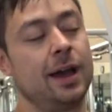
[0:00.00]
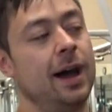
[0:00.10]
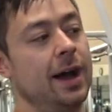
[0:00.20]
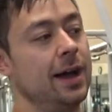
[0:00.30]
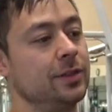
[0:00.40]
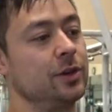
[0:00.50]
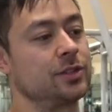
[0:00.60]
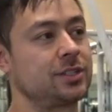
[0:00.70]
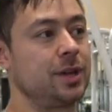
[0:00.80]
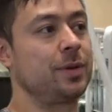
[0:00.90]
Uh,
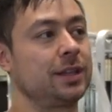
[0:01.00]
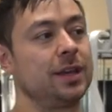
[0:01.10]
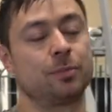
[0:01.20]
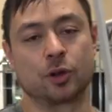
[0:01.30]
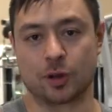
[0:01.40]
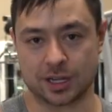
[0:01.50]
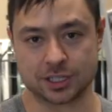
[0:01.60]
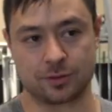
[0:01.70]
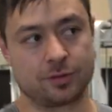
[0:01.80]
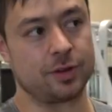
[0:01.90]
there's typically a
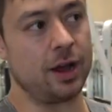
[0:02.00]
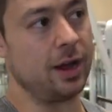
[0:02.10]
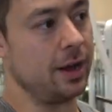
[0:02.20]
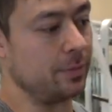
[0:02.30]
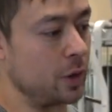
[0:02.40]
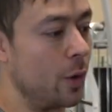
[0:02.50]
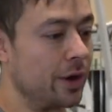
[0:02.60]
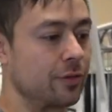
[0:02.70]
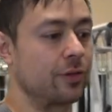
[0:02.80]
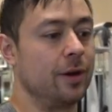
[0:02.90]
progression of uh,
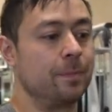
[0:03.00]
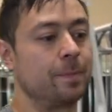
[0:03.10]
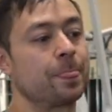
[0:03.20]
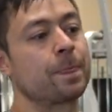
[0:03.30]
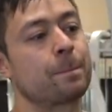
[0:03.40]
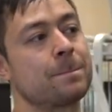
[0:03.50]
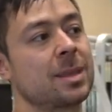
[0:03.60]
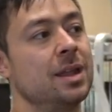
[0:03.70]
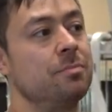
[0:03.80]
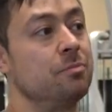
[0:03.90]
going from
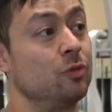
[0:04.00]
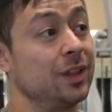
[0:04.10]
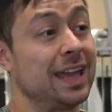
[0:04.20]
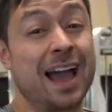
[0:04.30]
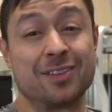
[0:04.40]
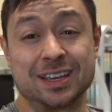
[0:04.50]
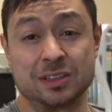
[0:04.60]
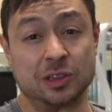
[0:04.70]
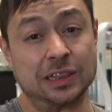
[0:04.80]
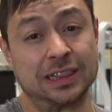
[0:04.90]
really having
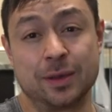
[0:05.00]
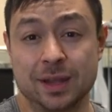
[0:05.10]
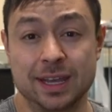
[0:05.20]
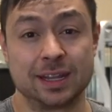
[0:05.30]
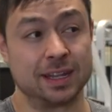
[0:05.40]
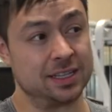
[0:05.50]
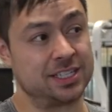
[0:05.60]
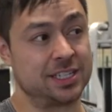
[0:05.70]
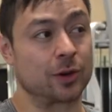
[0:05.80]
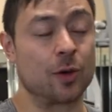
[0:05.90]
limited,
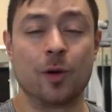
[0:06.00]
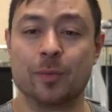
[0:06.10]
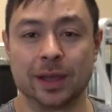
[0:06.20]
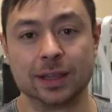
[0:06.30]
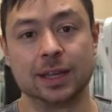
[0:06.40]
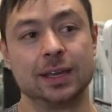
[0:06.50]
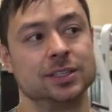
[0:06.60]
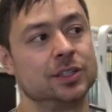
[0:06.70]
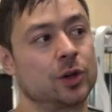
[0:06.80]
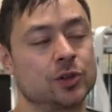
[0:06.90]
zero mobility,
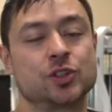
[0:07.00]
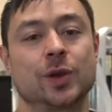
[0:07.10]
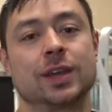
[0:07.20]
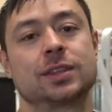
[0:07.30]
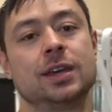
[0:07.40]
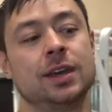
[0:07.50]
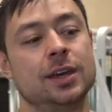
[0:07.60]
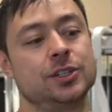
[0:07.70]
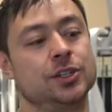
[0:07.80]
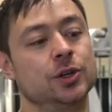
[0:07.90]
zero strength
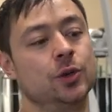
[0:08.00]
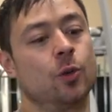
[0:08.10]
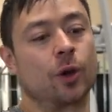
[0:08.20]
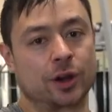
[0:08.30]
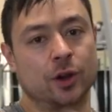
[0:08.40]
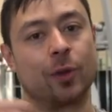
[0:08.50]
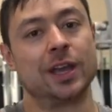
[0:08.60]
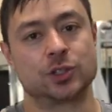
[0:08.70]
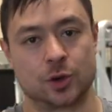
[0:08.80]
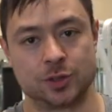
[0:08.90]
to working your
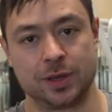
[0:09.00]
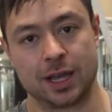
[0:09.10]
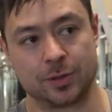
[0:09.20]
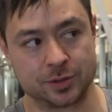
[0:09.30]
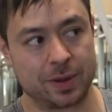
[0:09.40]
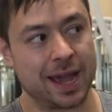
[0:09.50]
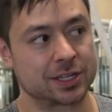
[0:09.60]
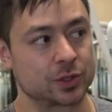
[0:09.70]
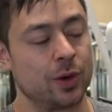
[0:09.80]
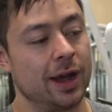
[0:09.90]
way towards being able to back
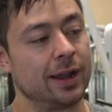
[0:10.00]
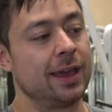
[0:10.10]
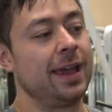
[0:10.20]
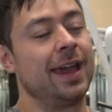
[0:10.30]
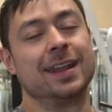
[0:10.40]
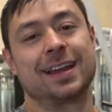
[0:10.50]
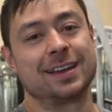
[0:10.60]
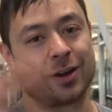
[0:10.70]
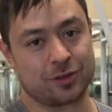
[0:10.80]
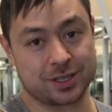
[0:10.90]
squat. And I
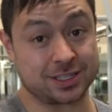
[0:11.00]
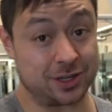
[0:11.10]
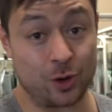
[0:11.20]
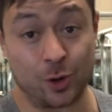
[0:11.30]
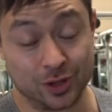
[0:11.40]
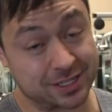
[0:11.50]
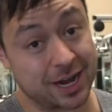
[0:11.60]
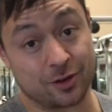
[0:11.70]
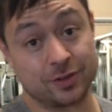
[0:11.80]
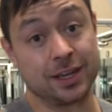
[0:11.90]
could cover this in a whole
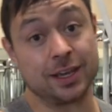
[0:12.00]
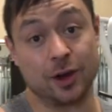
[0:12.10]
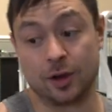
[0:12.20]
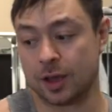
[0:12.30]
entire video.